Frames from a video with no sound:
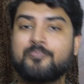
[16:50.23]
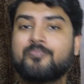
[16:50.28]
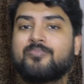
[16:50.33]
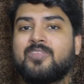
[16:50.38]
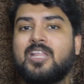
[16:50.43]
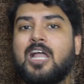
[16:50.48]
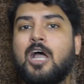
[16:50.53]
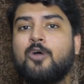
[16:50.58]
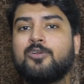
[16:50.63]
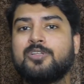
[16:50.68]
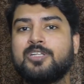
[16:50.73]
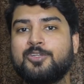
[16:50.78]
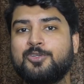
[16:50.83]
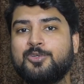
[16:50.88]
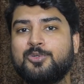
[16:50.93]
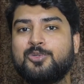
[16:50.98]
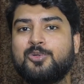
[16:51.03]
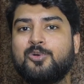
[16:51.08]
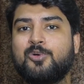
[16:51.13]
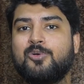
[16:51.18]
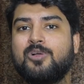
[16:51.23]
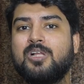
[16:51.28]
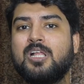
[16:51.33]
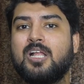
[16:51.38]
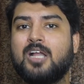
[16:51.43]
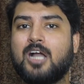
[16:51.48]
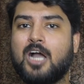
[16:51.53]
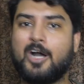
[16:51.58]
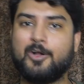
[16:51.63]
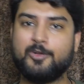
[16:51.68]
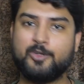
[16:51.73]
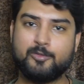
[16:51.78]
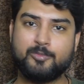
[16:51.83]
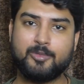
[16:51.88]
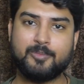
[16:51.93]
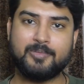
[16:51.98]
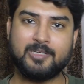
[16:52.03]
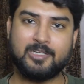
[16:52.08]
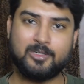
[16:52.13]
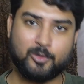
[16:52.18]
Now that you know how do you
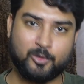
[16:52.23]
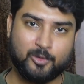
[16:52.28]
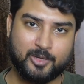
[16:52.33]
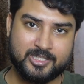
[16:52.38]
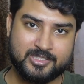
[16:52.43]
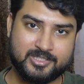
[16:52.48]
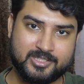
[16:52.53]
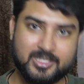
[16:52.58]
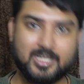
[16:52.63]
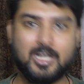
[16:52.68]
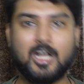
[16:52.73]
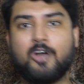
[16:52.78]
prepare OS,